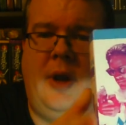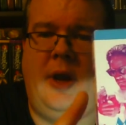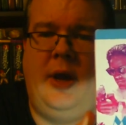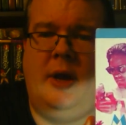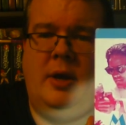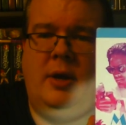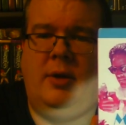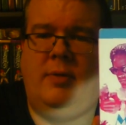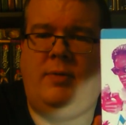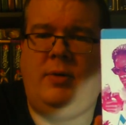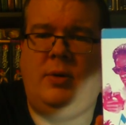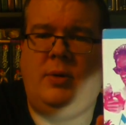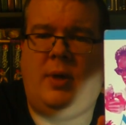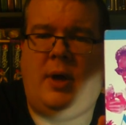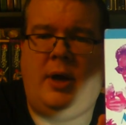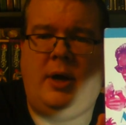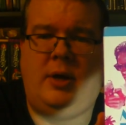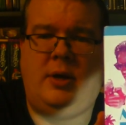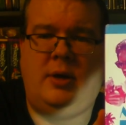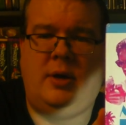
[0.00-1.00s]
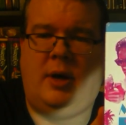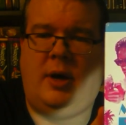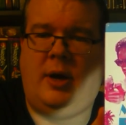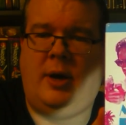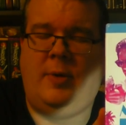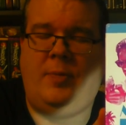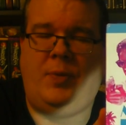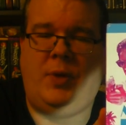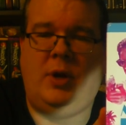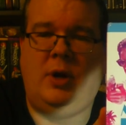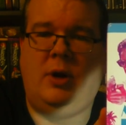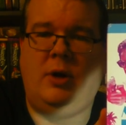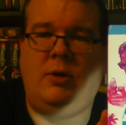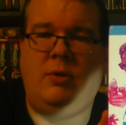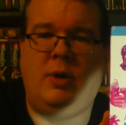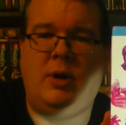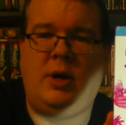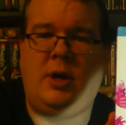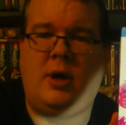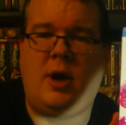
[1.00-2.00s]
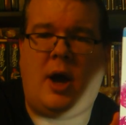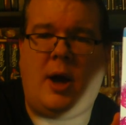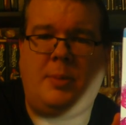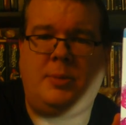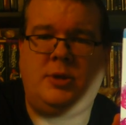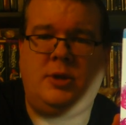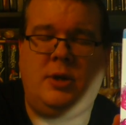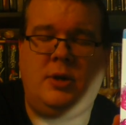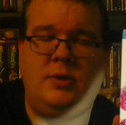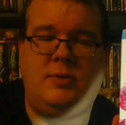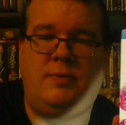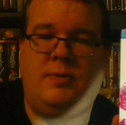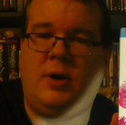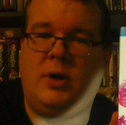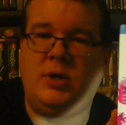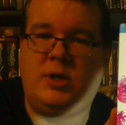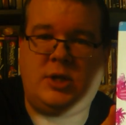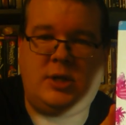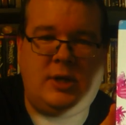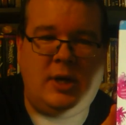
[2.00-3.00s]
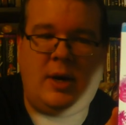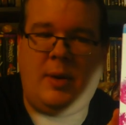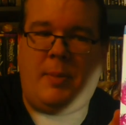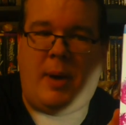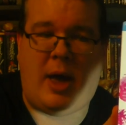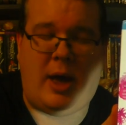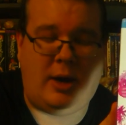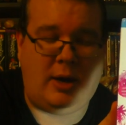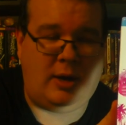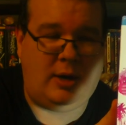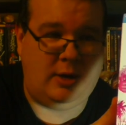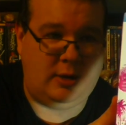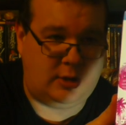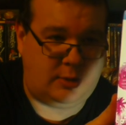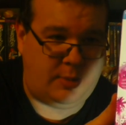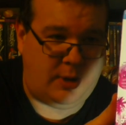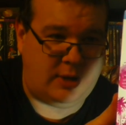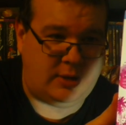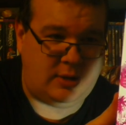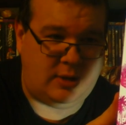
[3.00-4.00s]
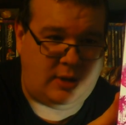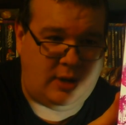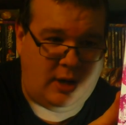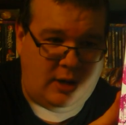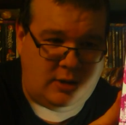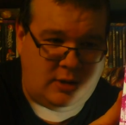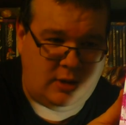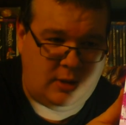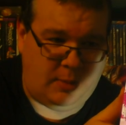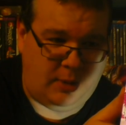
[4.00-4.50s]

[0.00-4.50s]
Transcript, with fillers: and if you like, uh, you know, gritty cop shows, very cinematic in its presentation.